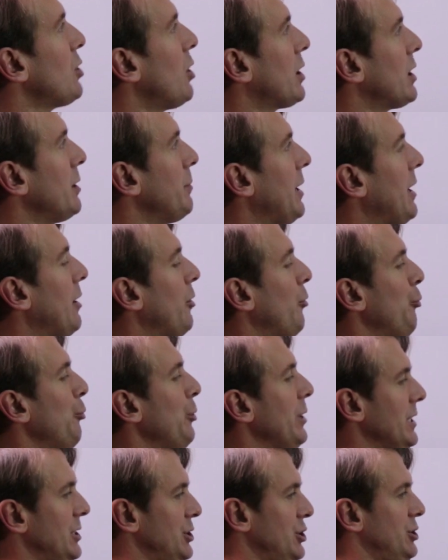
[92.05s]
talking about
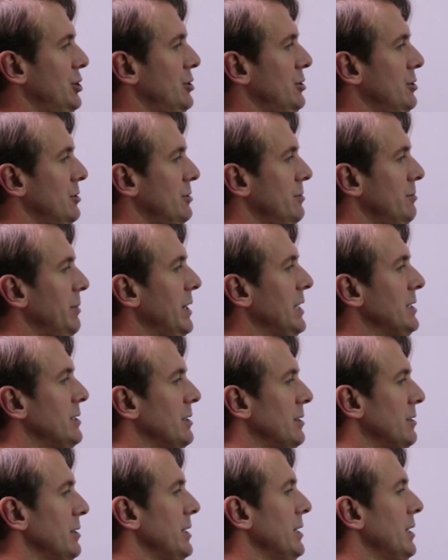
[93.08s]
rich,
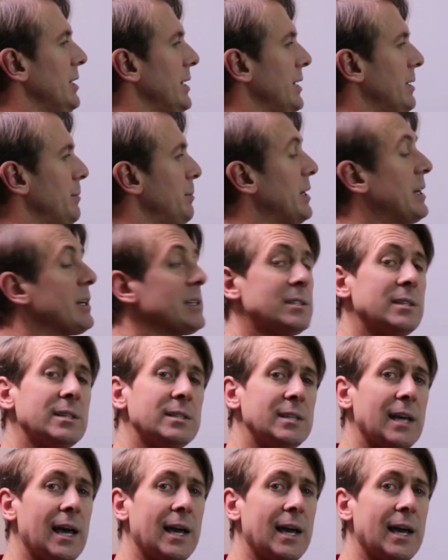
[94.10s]
basically, like, because it's